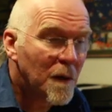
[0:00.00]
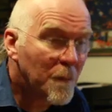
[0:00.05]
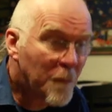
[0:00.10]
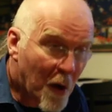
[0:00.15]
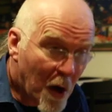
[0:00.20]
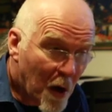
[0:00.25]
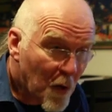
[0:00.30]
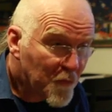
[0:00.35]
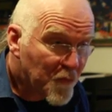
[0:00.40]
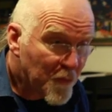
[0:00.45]

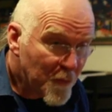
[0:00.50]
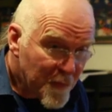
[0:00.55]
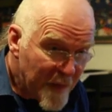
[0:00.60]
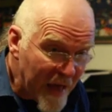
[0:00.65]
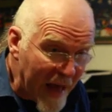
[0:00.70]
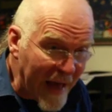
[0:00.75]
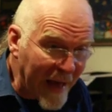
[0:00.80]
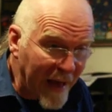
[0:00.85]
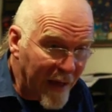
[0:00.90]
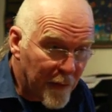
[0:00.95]
Apart from
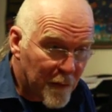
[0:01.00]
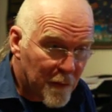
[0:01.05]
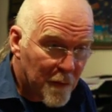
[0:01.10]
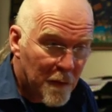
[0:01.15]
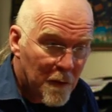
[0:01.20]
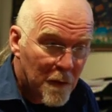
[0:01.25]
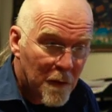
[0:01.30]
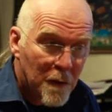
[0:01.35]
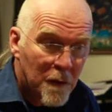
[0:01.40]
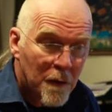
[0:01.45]
that,
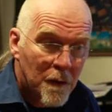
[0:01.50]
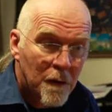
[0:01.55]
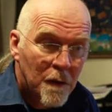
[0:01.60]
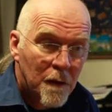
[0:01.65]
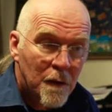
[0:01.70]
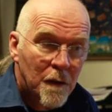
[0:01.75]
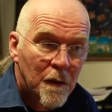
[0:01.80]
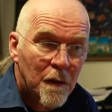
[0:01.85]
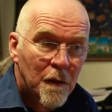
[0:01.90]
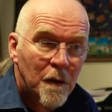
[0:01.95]

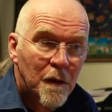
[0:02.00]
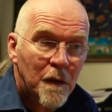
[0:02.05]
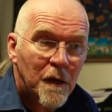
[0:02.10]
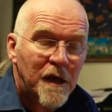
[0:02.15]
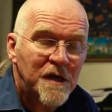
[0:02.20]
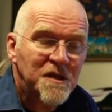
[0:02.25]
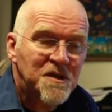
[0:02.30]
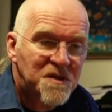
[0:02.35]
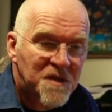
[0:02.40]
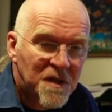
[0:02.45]

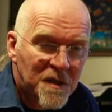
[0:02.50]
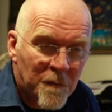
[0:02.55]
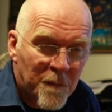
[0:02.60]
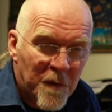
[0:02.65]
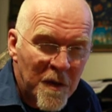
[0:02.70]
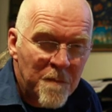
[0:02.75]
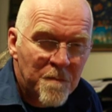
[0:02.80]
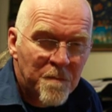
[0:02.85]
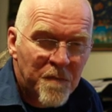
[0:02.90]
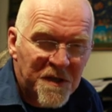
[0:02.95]
it's still a
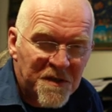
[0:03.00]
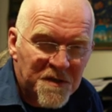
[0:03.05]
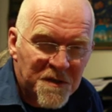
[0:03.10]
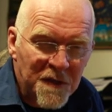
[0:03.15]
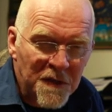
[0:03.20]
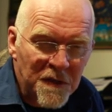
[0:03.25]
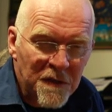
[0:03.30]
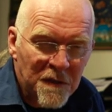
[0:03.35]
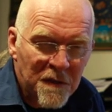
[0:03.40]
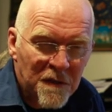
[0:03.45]
bit
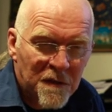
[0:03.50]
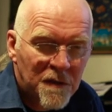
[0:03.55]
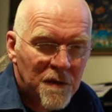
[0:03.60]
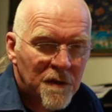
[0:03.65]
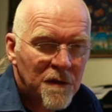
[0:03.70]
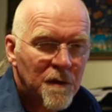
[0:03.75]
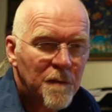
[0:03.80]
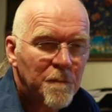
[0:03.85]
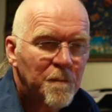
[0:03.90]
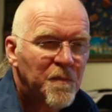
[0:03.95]
bitty,
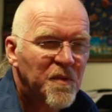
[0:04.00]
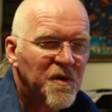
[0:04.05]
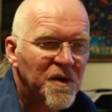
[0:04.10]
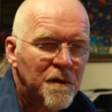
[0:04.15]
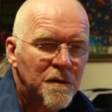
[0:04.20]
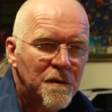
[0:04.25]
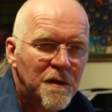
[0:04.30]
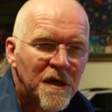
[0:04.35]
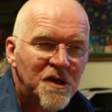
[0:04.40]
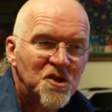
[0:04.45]

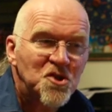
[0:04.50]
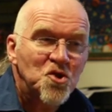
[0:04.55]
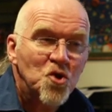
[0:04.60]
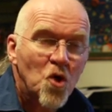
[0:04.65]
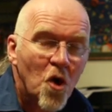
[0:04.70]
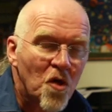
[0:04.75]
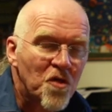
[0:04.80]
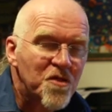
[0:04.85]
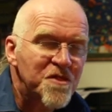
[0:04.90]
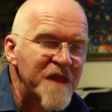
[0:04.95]
but it's
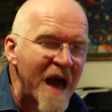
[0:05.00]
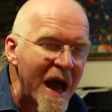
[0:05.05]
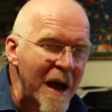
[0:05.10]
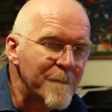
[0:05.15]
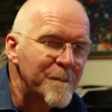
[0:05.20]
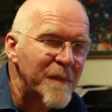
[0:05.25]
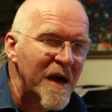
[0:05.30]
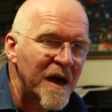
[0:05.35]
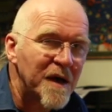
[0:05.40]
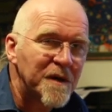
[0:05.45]
not
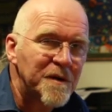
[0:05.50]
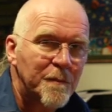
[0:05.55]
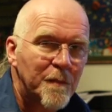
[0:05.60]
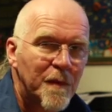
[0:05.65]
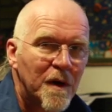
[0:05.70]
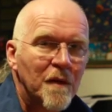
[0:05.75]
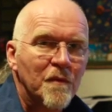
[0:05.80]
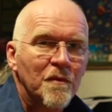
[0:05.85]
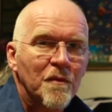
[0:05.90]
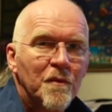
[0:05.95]
that bad a
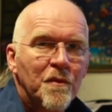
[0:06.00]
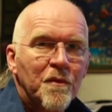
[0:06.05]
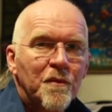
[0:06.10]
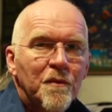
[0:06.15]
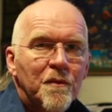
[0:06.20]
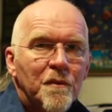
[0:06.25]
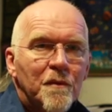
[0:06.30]
month.